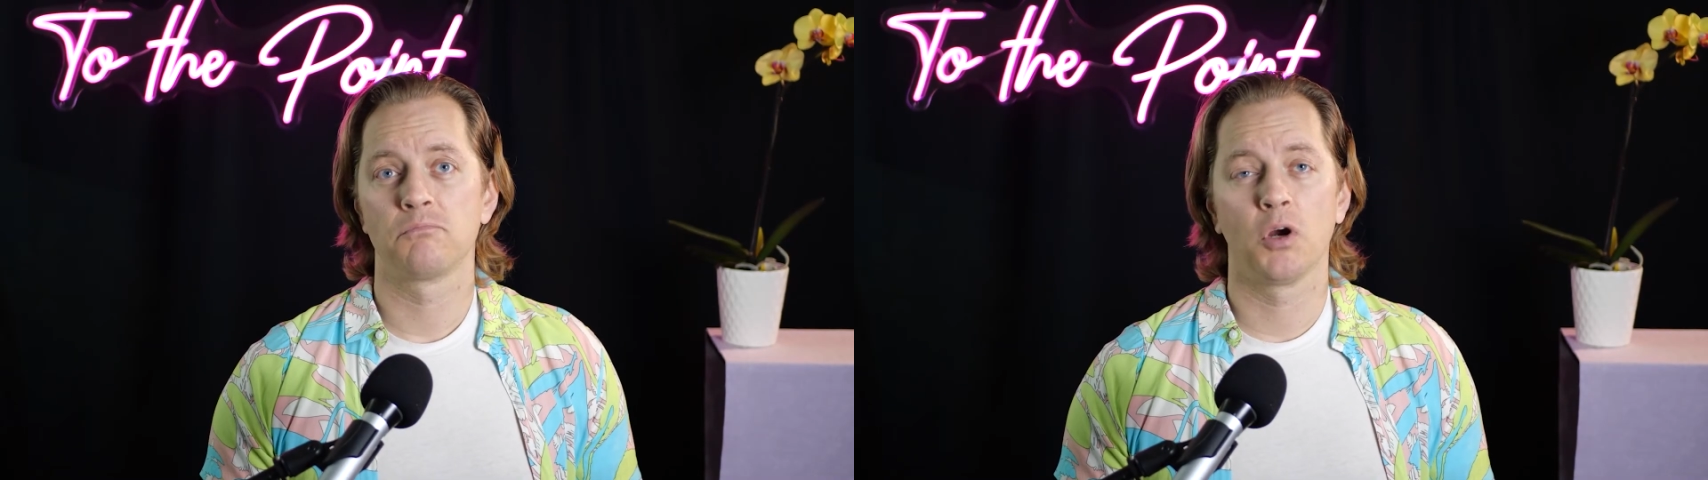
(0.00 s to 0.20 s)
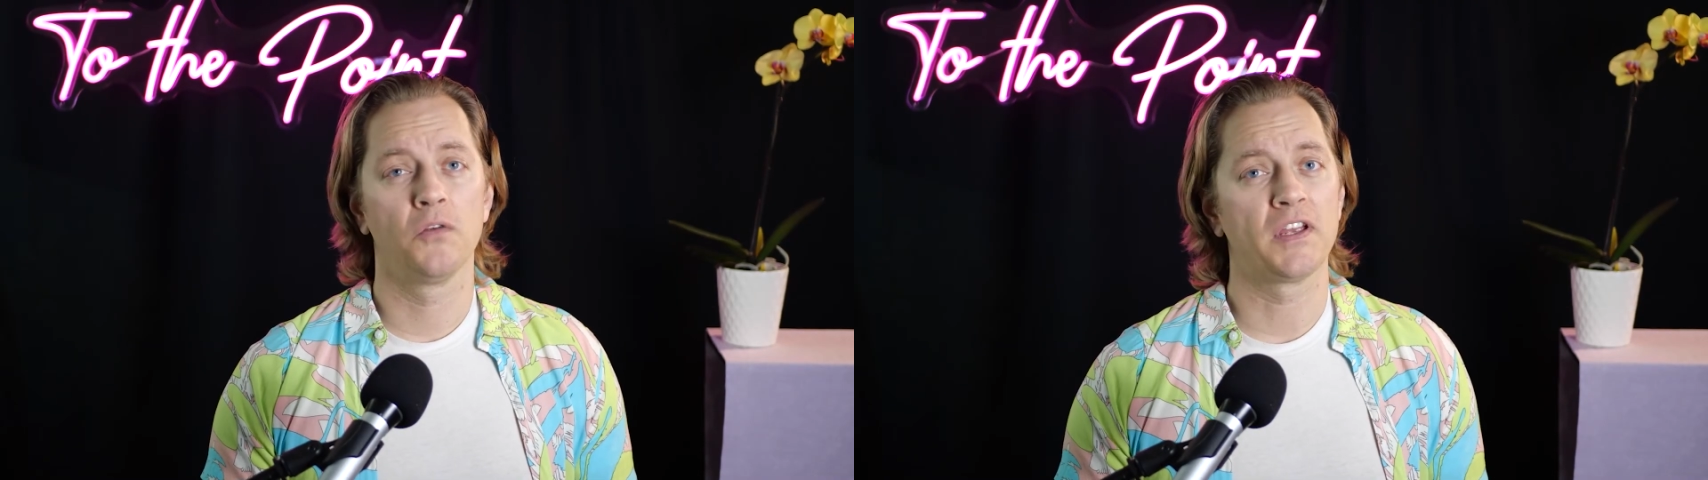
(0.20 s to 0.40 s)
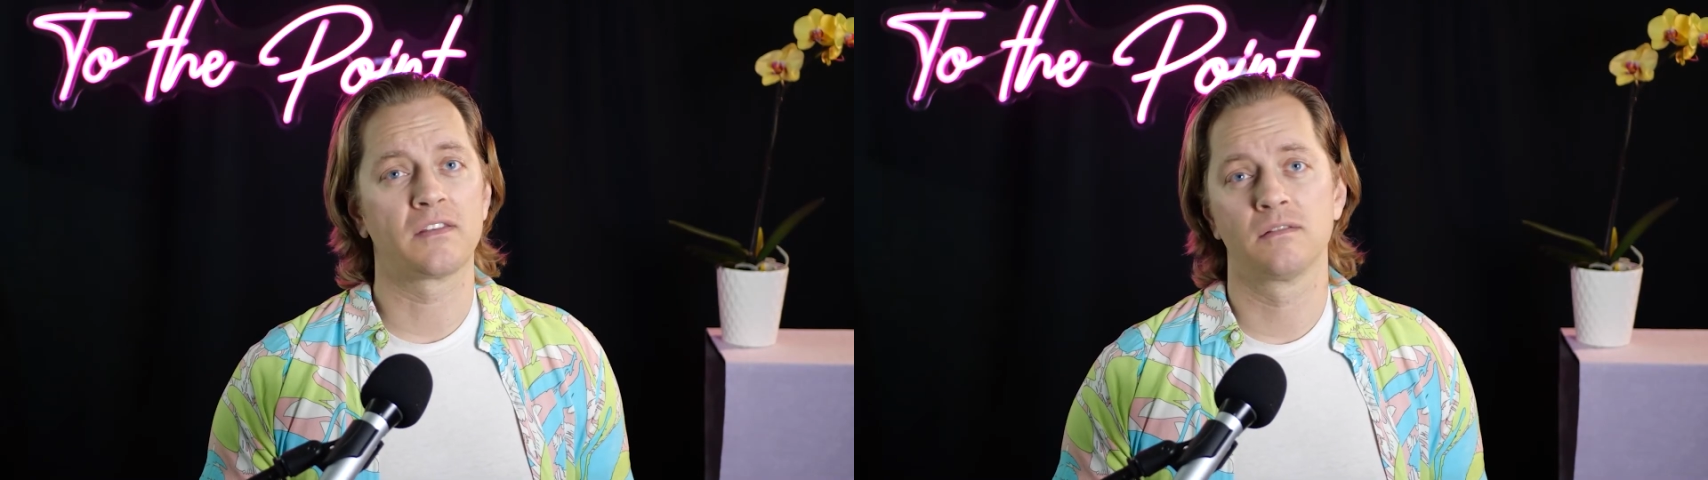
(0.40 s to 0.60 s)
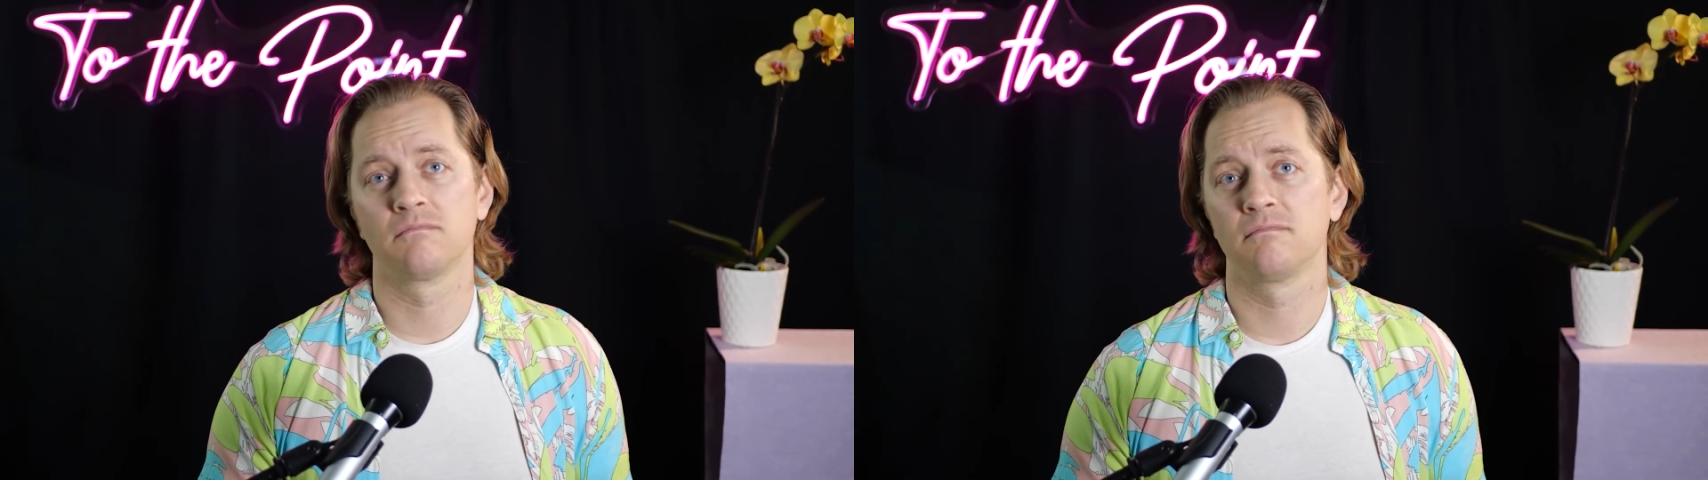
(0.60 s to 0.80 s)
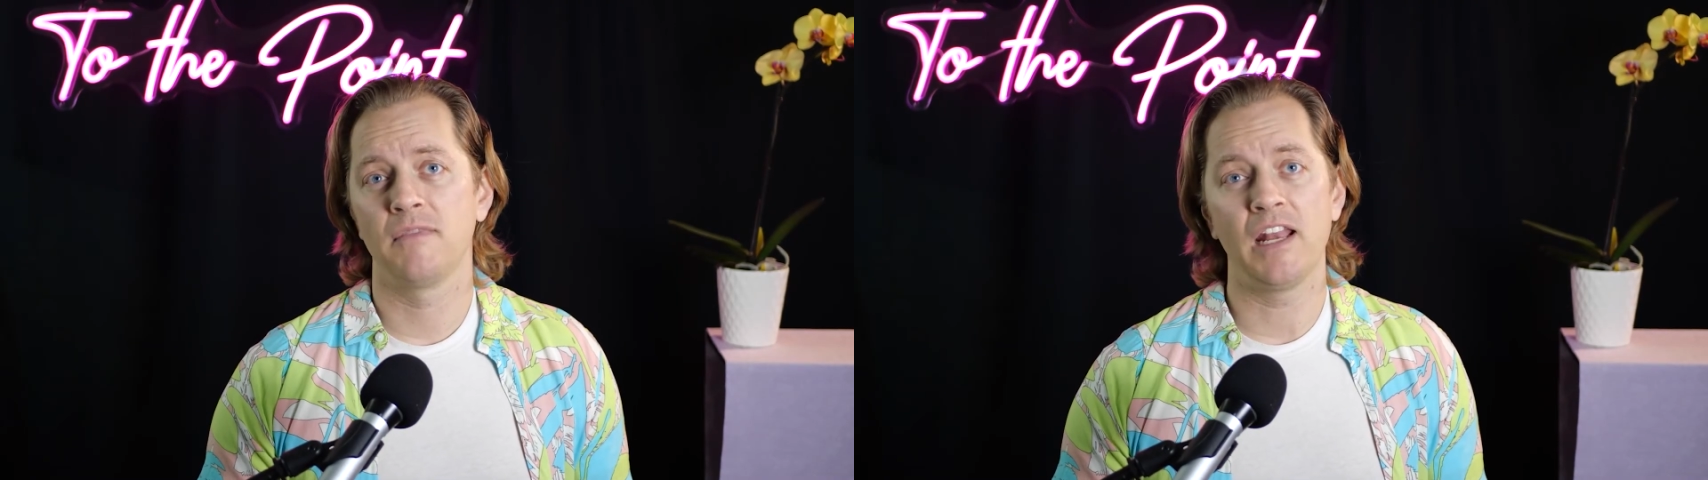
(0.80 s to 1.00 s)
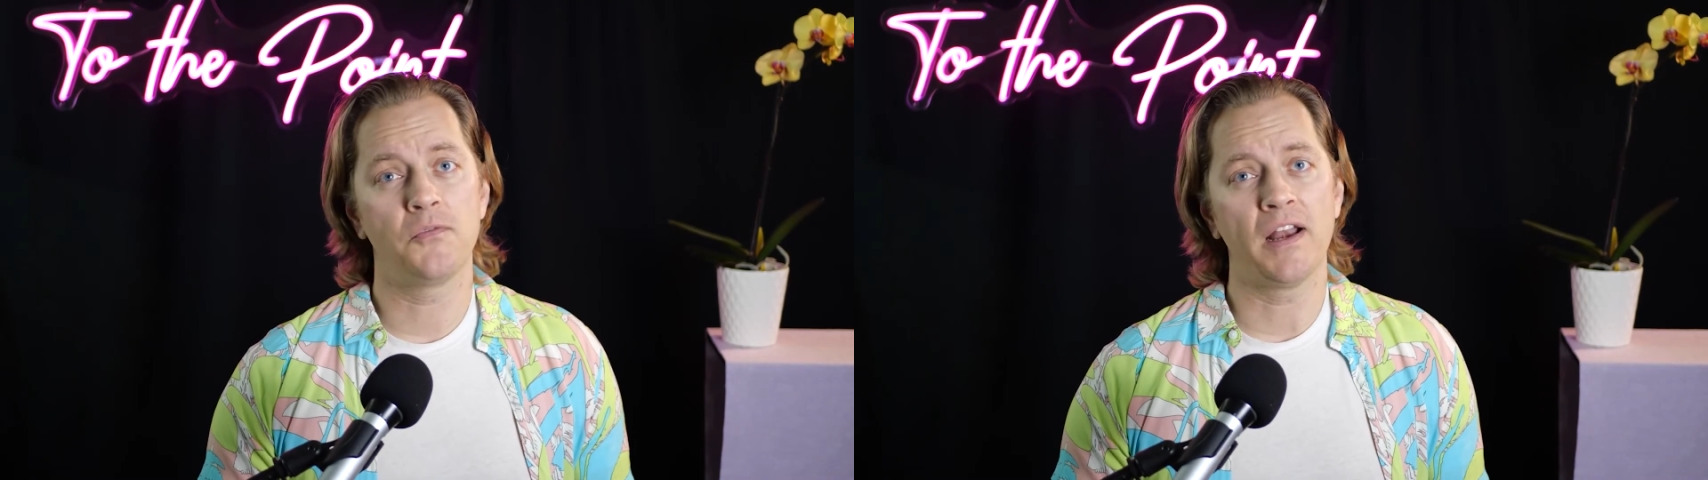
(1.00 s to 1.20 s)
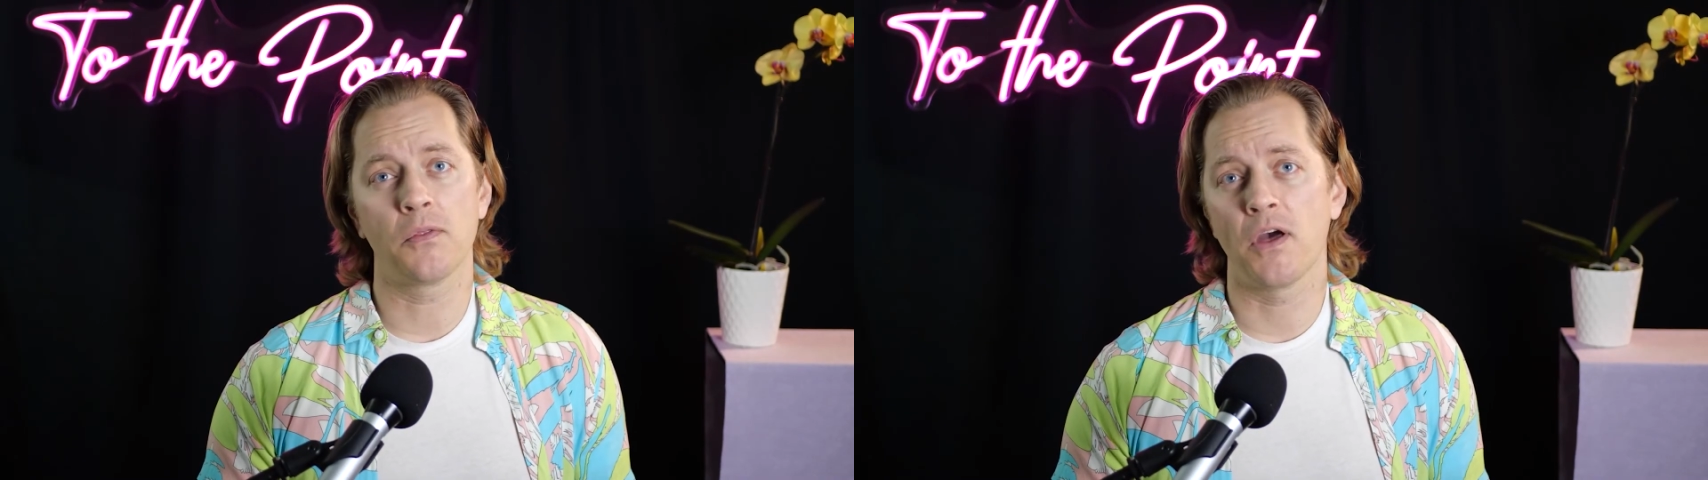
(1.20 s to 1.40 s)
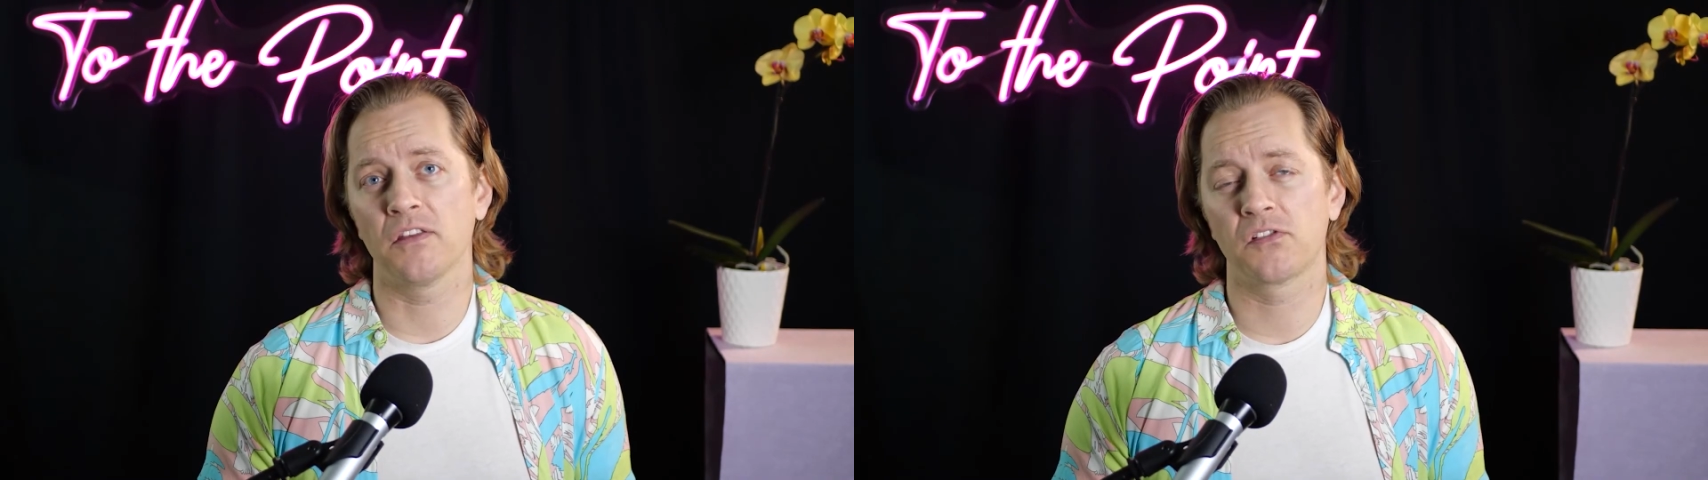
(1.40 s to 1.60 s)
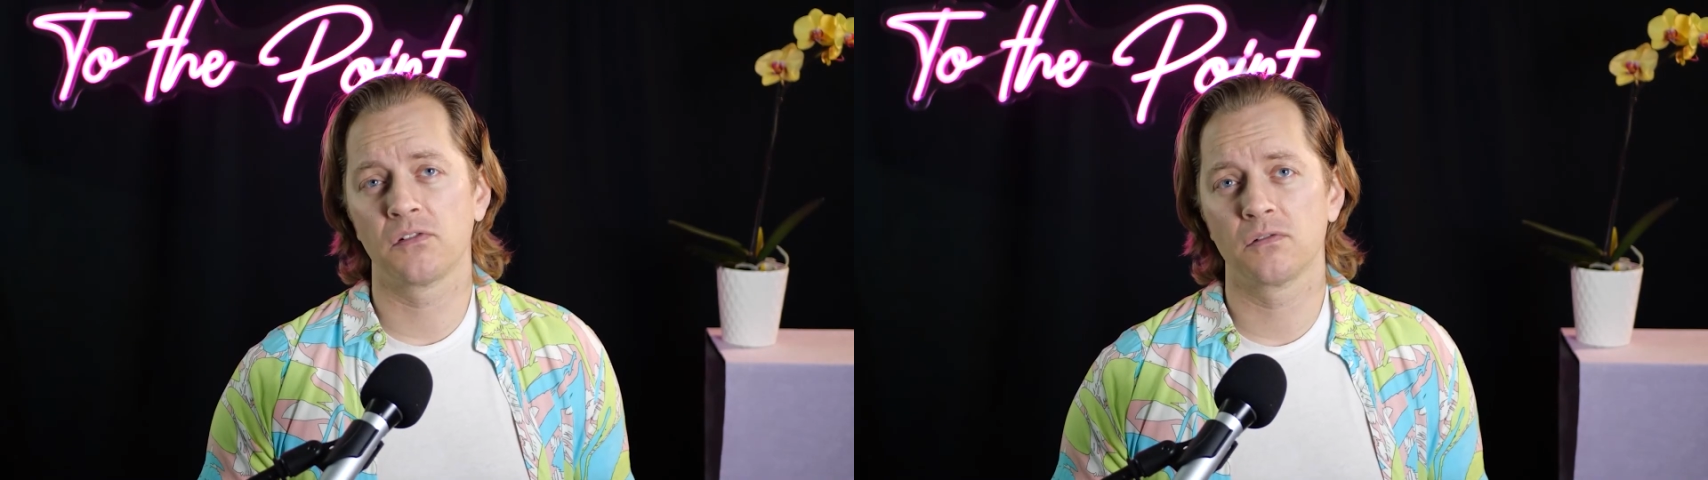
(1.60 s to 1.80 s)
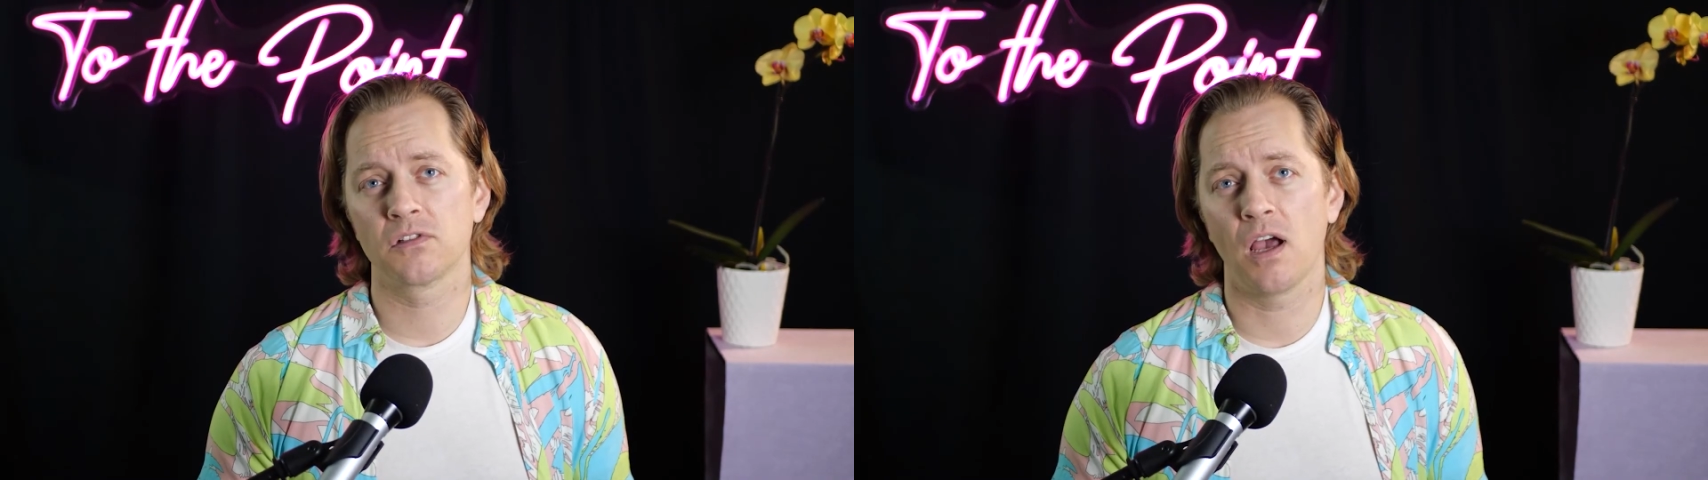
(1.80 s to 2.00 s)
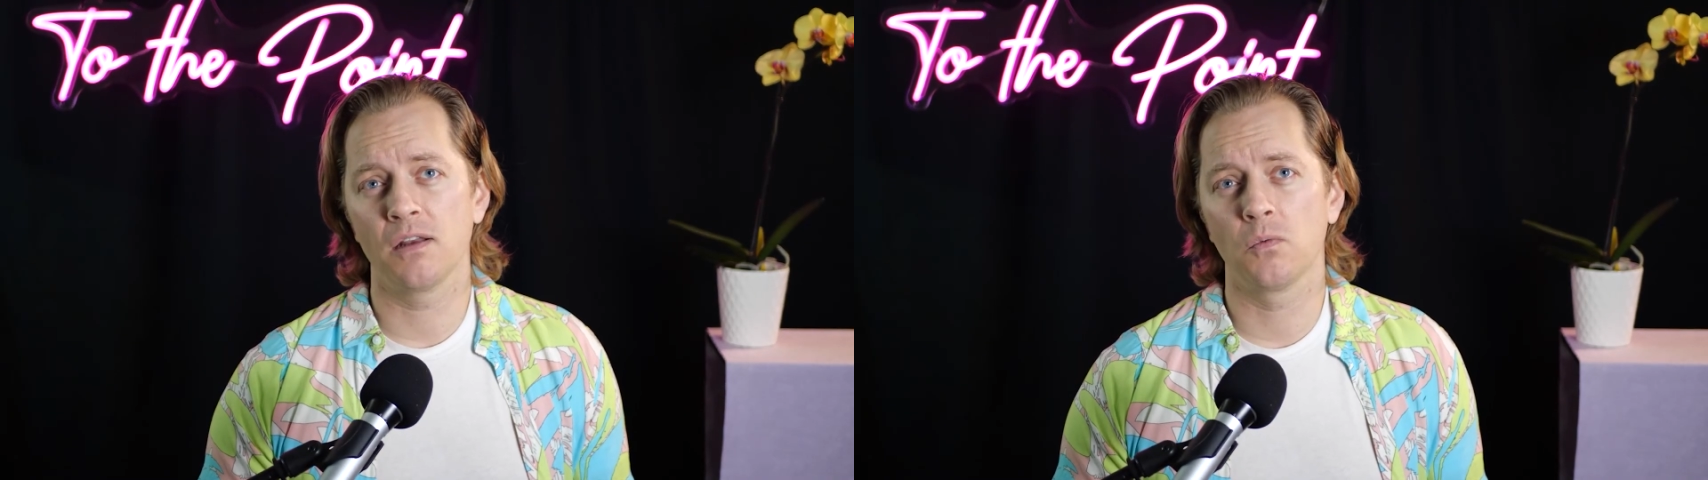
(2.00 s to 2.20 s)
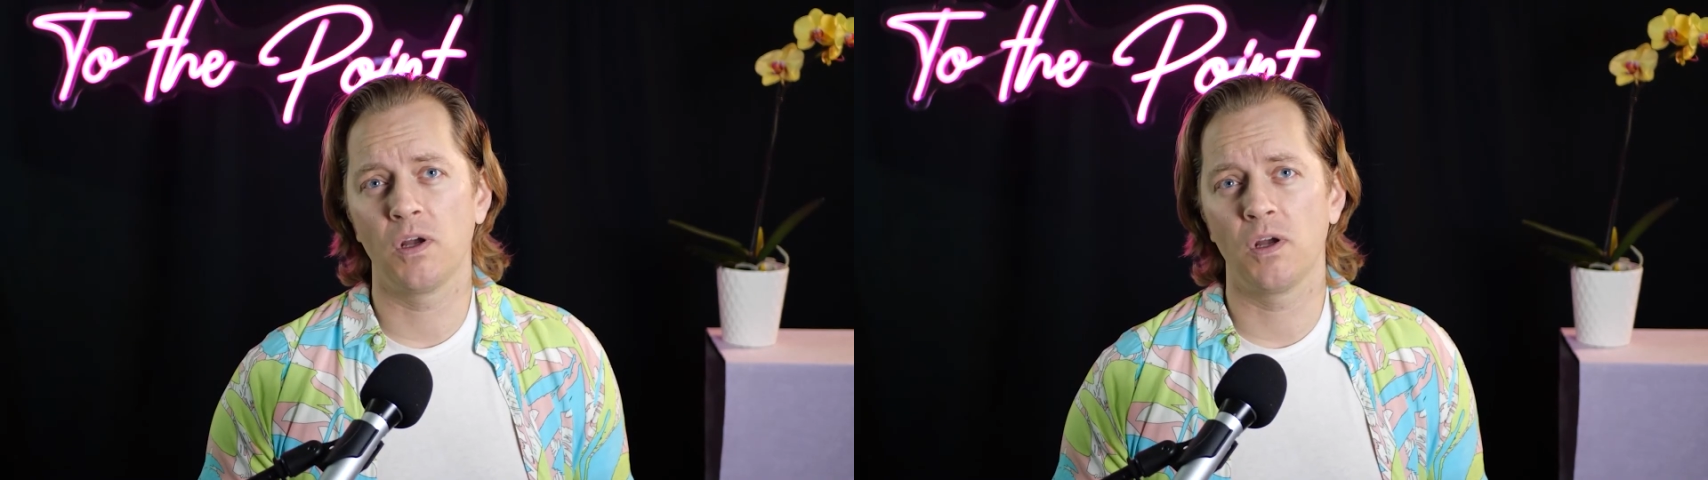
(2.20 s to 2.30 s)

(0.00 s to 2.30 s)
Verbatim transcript: Perfect. Any final thoughts, Sean?